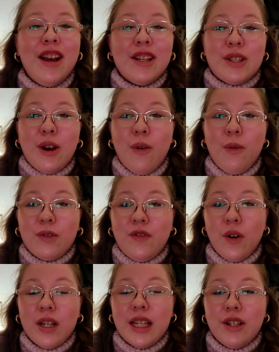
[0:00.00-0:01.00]
So
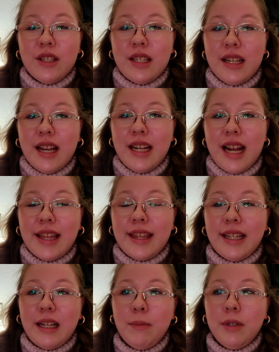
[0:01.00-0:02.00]
for dinner tonight, I
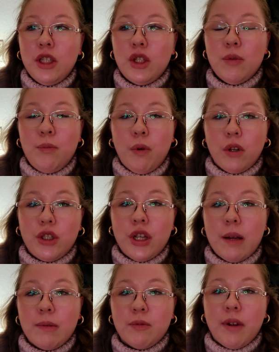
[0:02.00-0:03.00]
think I'm going to do pork
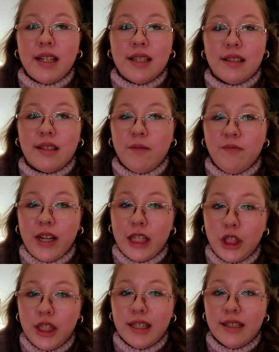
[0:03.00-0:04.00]
chops, rice, and some
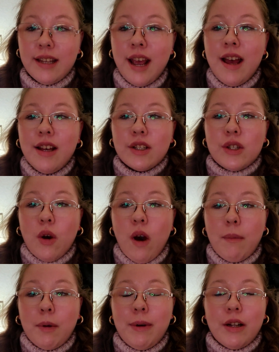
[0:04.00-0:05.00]
veggies. So
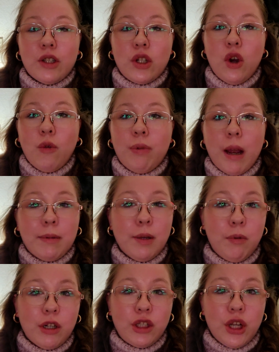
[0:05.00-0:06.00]
I'm about to go prep the
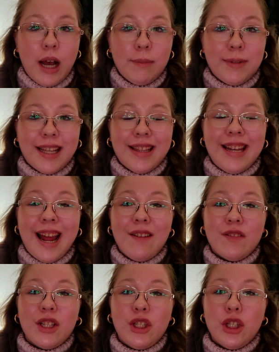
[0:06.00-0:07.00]
pork chops, and then
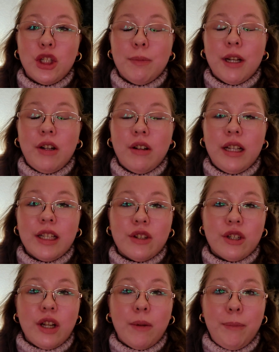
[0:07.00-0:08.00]
after the gingerbread cookies
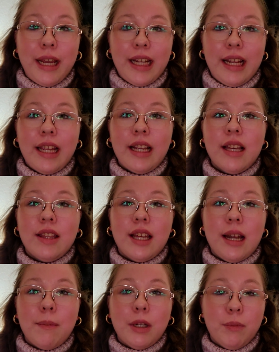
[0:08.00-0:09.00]
are done baking,
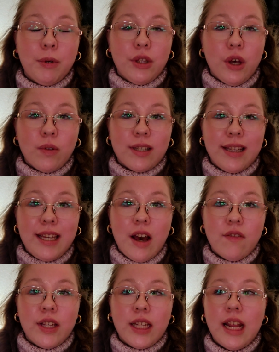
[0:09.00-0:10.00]
then I'm going to put those in the
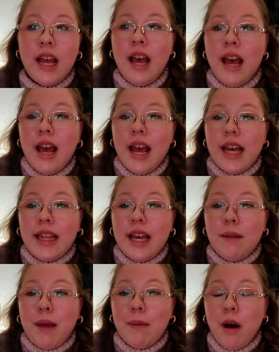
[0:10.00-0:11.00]
oven. And
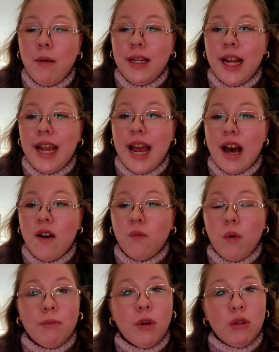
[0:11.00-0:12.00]
then my mom and I have
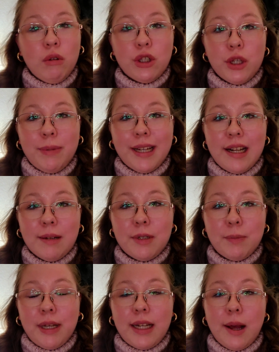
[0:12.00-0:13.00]
one more grocery pickup
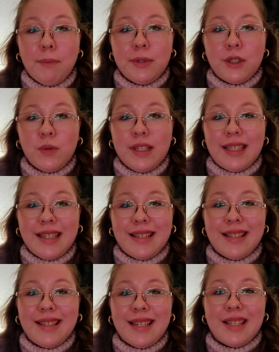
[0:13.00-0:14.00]
to pick up between
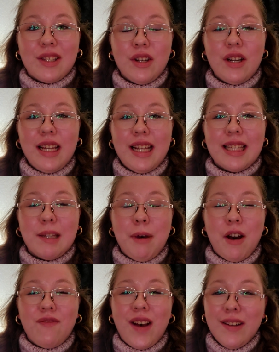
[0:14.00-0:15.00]
6 and 6:30. It's
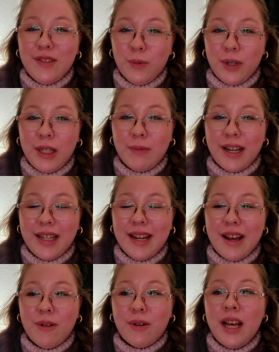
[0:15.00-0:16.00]
about 5:20 right
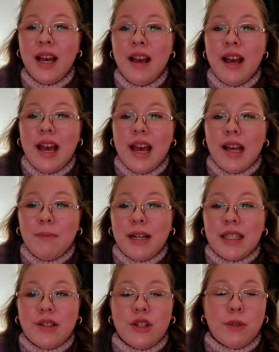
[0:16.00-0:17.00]
now. And my
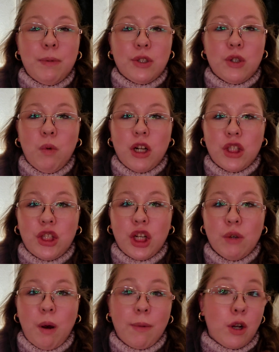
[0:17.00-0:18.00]
sister's supposed to watch
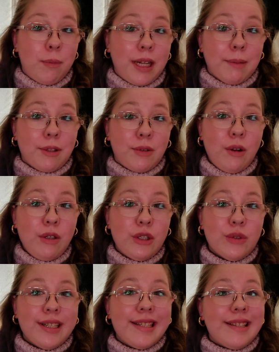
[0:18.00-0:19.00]
dinner while we go pick up the
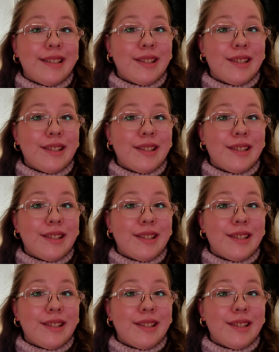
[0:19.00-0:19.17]
groceries.